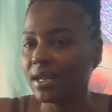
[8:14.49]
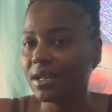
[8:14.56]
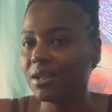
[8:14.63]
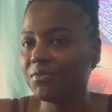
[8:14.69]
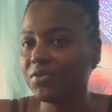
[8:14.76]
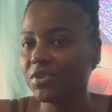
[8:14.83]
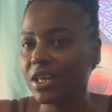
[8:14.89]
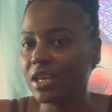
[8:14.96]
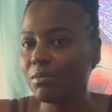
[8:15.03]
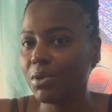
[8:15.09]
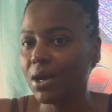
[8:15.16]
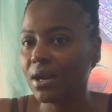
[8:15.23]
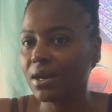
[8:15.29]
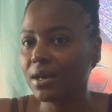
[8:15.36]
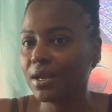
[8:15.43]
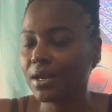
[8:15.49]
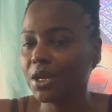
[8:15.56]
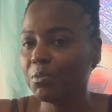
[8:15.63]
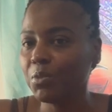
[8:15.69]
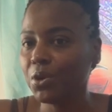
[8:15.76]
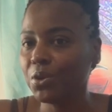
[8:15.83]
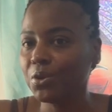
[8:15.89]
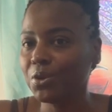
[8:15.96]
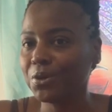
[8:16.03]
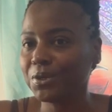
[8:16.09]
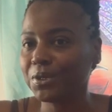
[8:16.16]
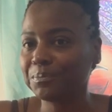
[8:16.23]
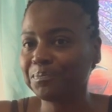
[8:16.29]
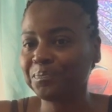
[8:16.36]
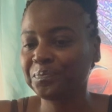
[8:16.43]
and forget about it and keep on going.
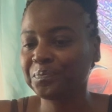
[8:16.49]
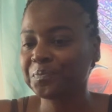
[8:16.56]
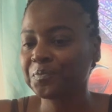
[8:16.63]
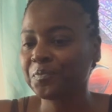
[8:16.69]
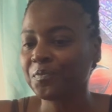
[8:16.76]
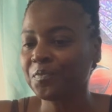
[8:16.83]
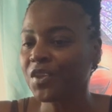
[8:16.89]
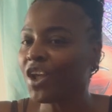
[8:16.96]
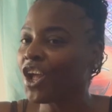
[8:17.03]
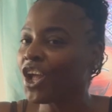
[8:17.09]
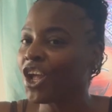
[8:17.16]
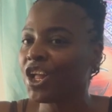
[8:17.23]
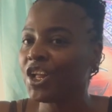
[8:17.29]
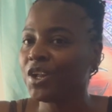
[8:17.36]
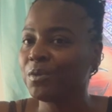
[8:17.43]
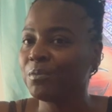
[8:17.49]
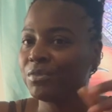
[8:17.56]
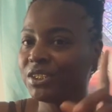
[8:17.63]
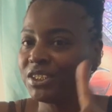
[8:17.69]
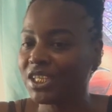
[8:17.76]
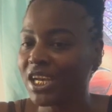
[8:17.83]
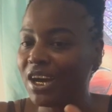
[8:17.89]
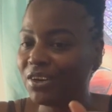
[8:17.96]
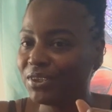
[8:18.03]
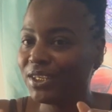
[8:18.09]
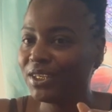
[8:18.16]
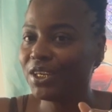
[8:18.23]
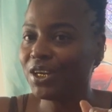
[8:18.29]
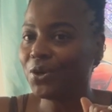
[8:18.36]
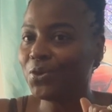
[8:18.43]
But y'all need
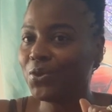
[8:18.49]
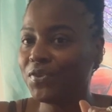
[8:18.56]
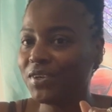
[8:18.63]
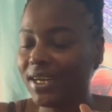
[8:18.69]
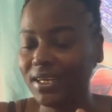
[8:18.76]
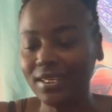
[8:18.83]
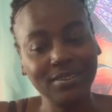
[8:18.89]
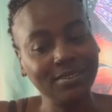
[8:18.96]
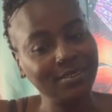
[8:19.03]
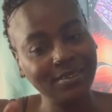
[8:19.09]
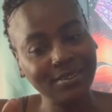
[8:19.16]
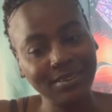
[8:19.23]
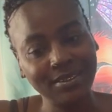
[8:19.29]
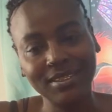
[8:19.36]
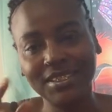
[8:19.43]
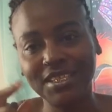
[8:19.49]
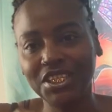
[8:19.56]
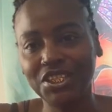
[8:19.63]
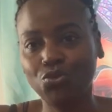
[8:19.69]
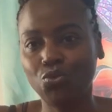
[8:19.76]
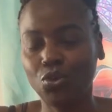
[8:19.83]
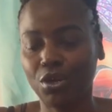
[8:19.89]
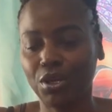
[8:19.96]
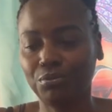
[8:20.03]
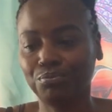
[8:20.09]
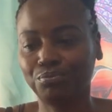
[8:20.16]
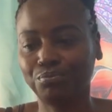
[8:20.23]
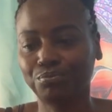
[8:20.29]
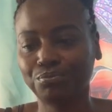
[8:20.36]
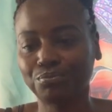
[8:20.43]
to go over there, get you one.
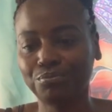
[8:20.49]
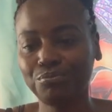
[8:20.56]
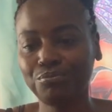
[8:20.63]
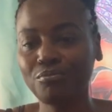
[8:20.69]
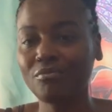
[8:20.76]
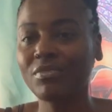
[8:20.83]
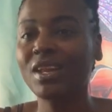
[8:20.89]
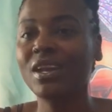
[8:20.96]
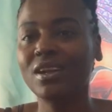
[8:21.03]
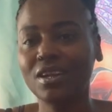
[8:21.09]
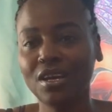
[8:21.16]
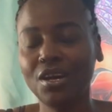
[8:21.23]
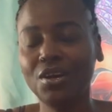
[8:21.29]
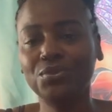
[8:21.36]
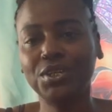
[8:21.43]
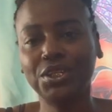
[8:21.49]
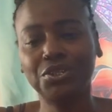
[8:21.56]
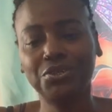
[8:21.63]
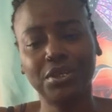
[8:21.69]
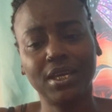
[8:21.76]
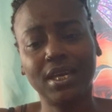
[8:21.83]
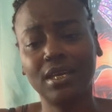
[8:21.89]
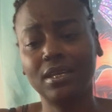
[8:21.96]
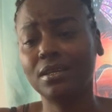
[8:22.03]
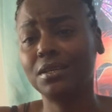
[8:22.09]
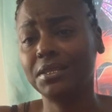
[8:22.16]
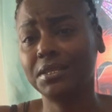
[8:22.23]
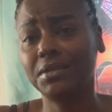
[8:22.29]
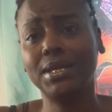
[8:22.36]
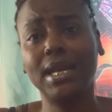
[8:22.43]
I don't get you a candle
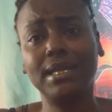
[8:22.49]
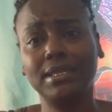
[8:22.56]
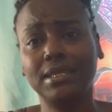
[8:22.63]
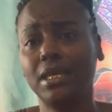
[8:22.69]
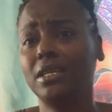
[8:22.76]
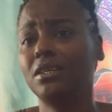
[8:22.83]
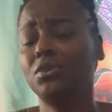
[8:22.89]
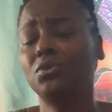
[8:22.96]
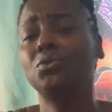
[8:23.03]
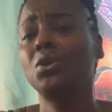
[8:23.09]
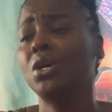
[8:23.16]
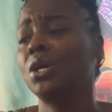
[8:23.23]
because when I tell you